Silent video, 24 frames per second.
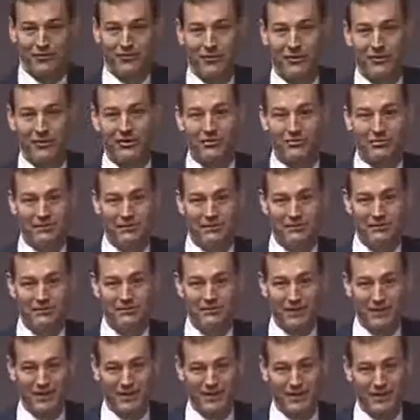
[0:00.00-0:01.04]
If they don't need the
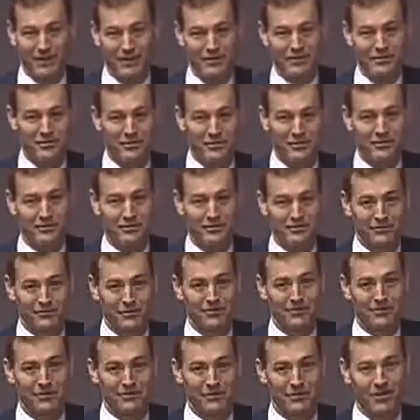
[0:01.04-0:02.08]
medication, they
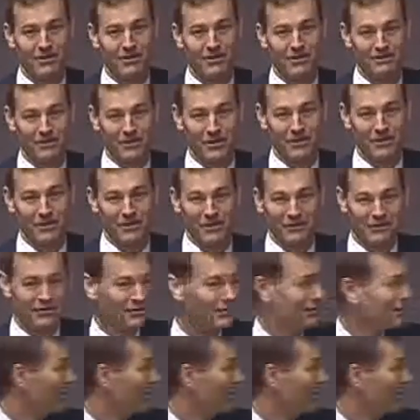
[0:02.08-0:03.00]
save a ton of money.